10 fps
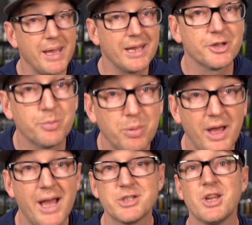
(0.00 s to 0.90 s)
making a
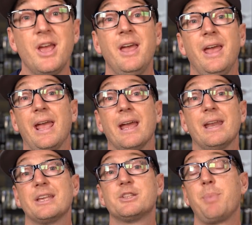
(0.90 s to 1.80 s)
splash
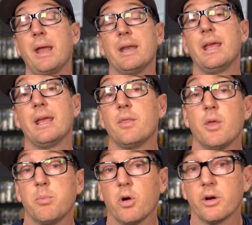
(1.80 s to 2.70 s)
and expanding
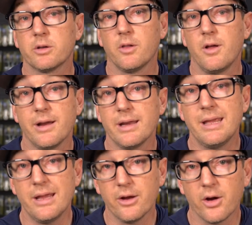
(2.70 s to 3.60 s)
the product line
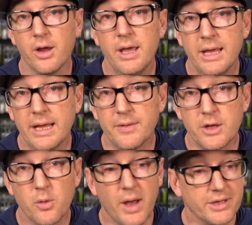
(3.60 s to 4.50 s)
here in the
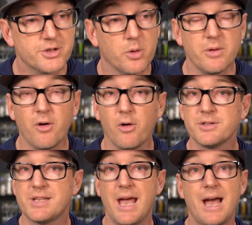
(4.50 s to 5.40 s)
US. So we've
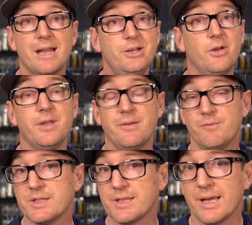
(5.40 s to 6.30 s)
always had, you know, the
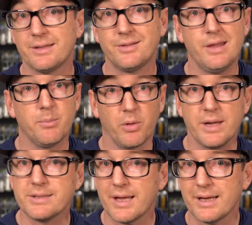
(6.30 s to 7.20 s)
InvizX, the
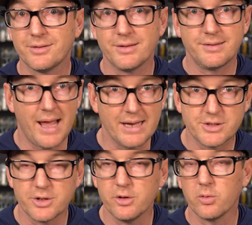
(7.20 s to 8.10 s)
AbrazX, the
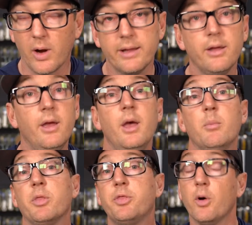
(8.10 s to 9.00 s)
Tatsu, right?
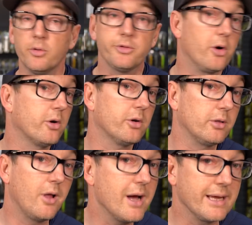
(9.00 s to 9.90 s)
But those aren't
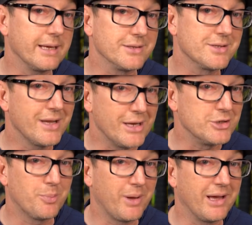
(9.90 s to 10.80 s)
lines in
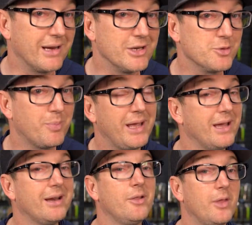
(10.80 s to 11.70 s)
Japan. In
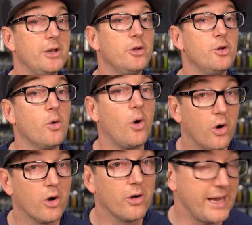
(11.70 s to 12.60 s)
Japan, they do
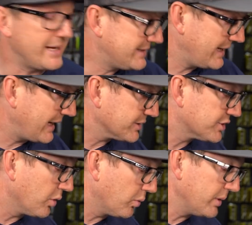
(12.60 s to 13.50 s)
R18.
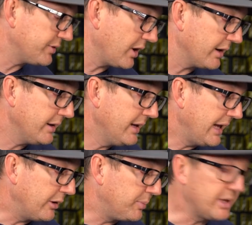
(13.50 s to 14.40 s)
So we thought
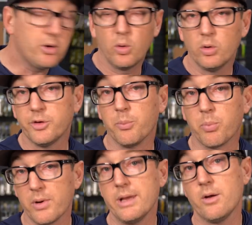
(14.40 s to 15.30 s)
it would be cool to
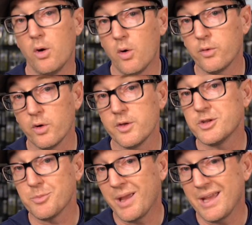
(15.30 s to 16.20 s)
bring over the
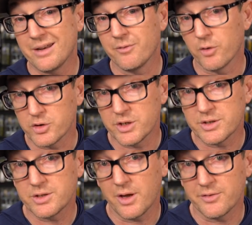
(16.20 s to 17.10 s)
Japan
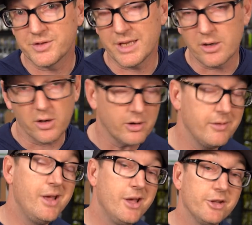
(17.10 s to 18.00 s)
versions of
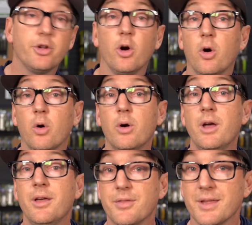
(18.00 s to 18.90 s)
Seaguar. So
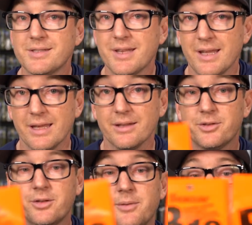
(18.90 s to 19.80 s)
this is